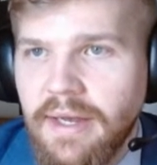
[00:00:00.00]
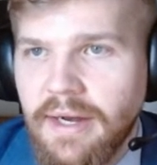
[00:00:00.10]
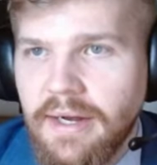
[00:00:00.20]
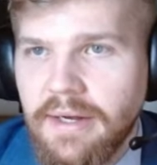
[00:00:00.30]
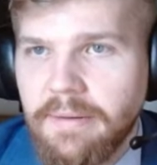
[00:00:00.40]

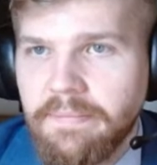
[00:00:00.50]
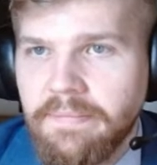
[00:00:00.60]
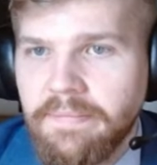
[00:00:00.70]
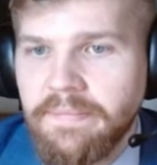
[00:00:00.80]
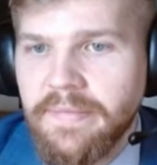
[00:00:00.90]
Um,
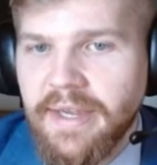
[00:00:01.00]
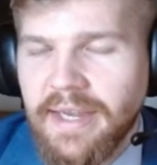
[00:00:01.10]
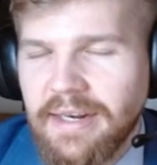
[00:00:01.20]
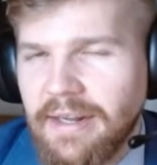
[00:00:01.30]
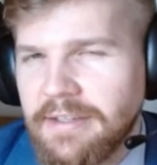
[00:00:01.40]

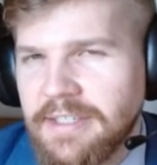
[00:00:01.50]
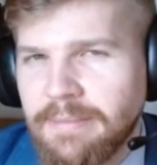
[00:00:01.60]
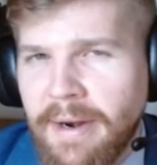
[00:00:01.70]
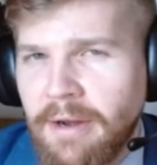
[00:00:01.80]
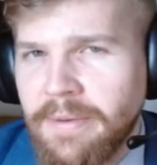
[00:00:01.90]
again,
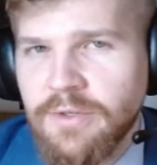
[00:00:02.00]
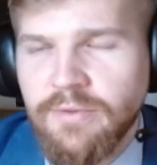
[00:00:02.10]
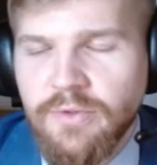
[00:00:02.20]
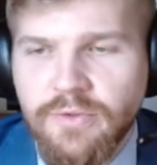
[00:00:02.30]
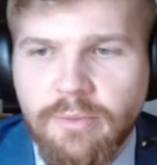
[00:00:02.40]
this might not be
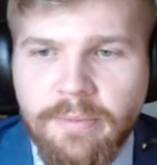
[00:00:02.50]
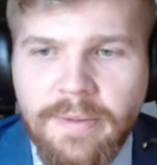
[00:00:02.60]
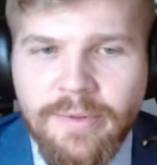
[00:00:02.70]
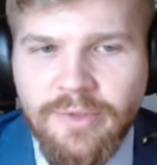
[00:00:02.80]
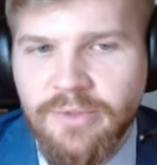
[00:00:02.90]
useful for more people,